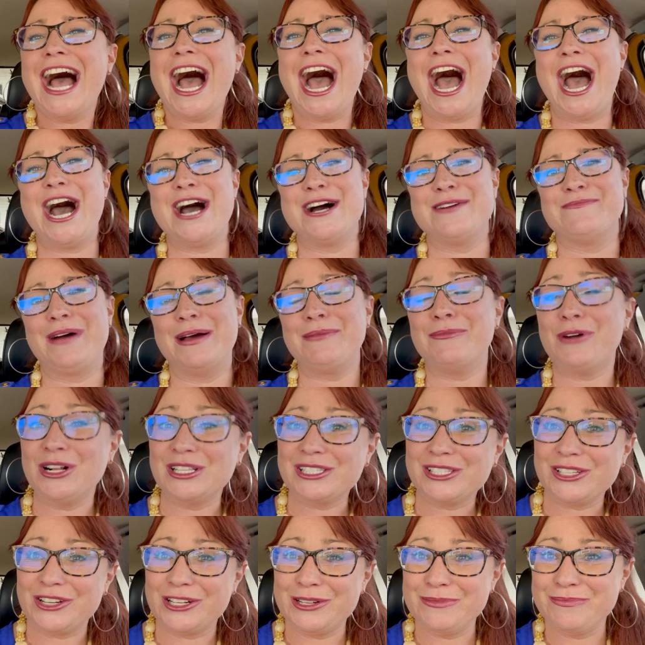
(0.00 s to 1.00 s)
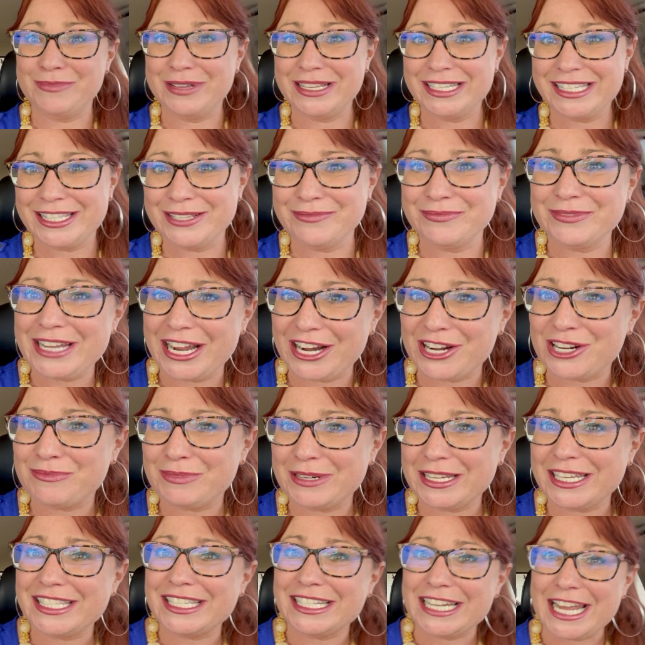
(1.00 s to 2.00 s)
Um, I'm also going to miss them
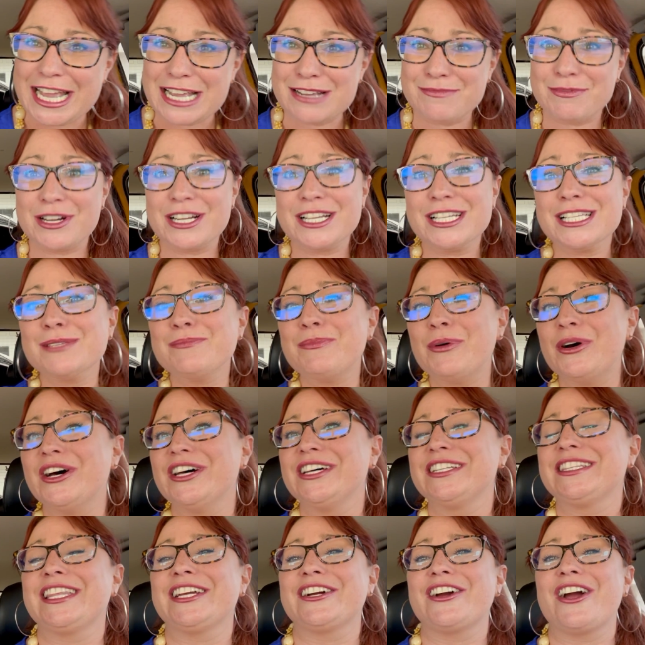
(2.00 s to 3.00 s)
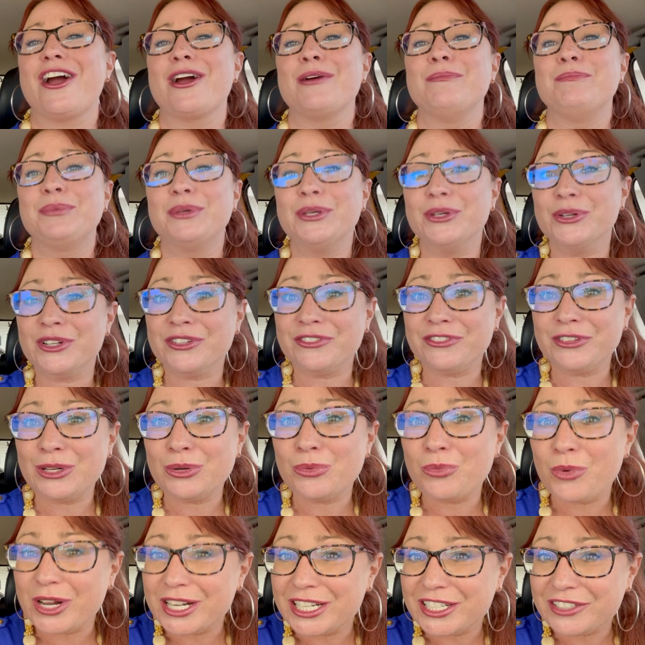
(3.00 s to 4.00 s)
terribly as neighbours but there are
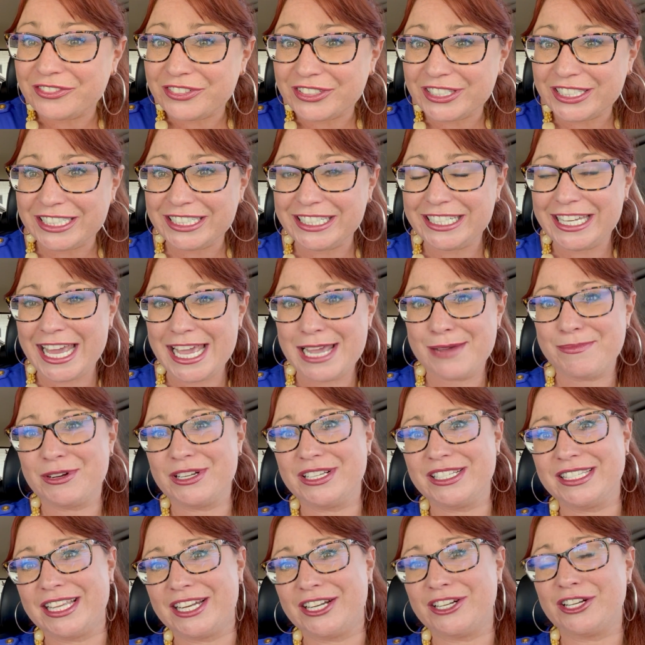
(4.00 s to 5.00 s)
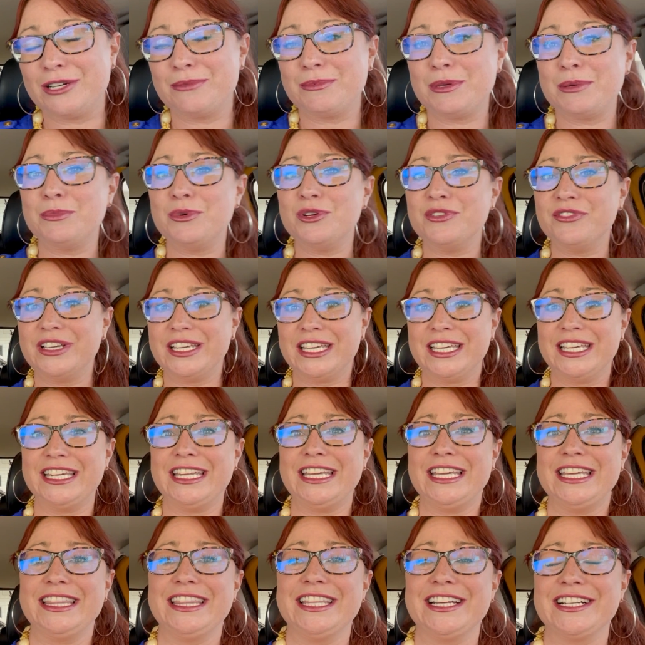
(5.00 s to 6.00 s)
beautiful, wonderful neighbours that are going to be moving in
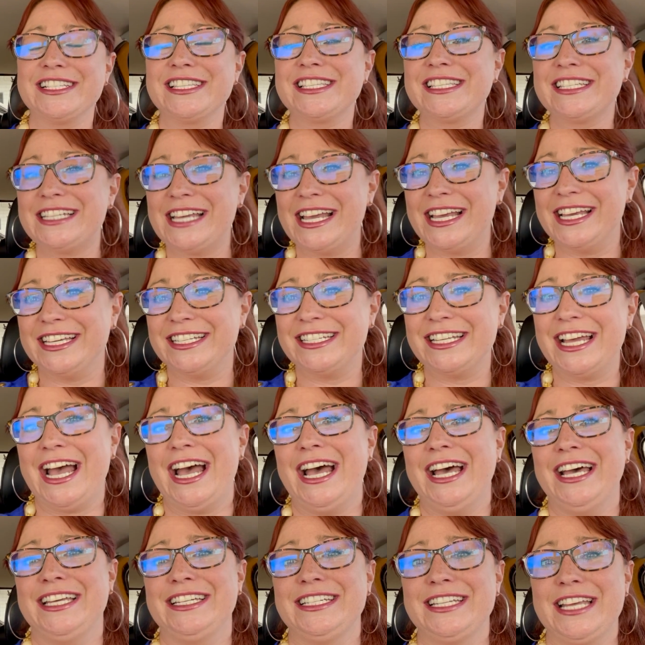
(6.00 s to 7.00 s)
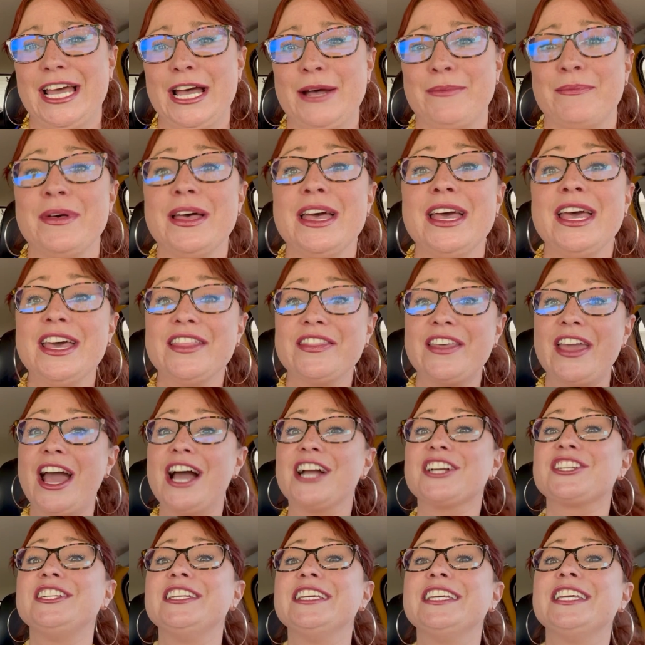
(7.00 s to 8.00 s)
in their stead and um, they
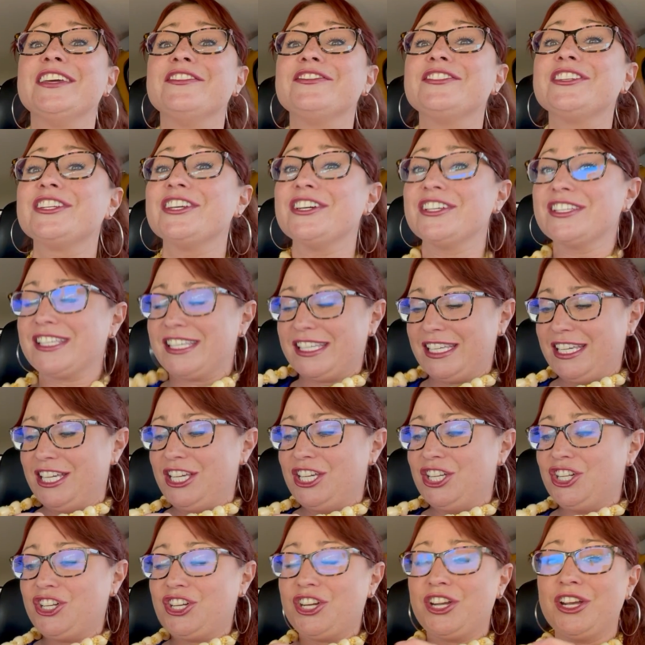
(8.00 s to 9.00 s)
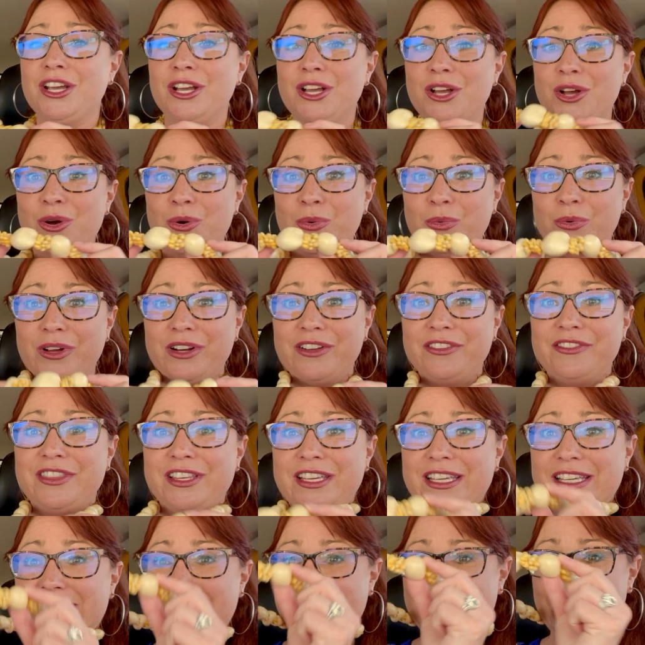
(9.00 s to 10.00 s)
actually gifted us each one of
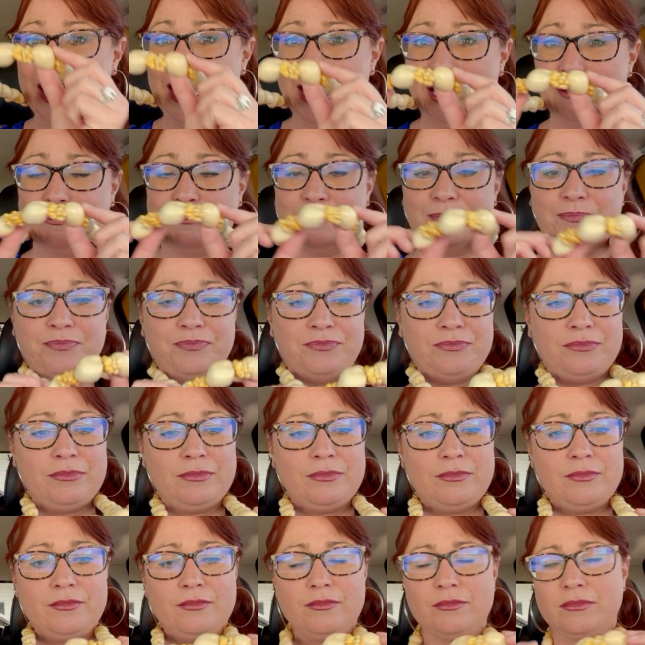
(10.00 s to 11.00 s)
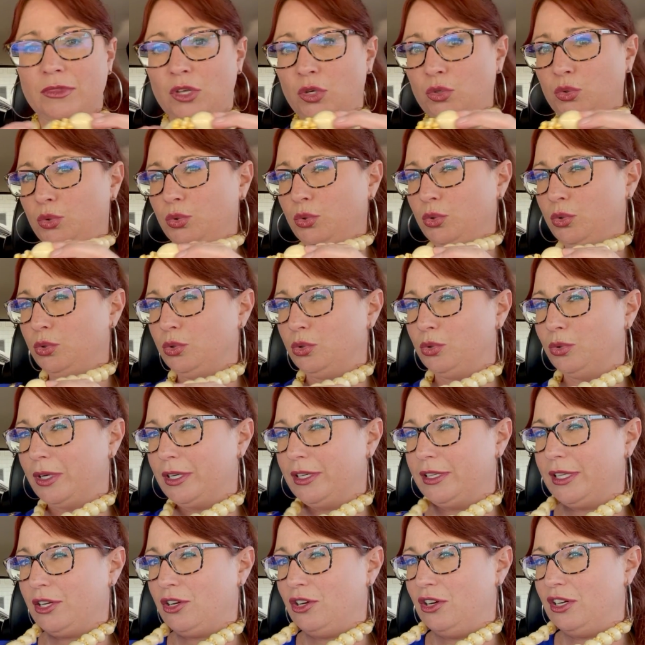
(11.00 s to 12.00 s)
these, um, ooh, what
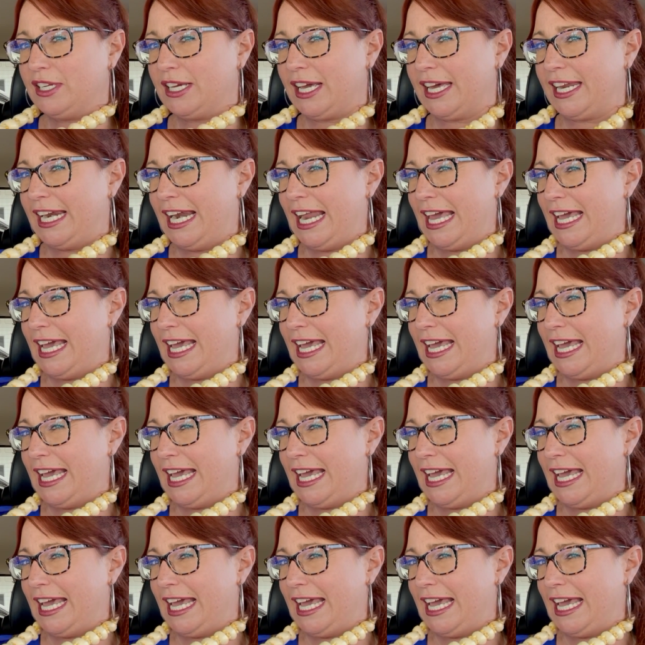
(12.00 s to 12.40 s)
are they called again?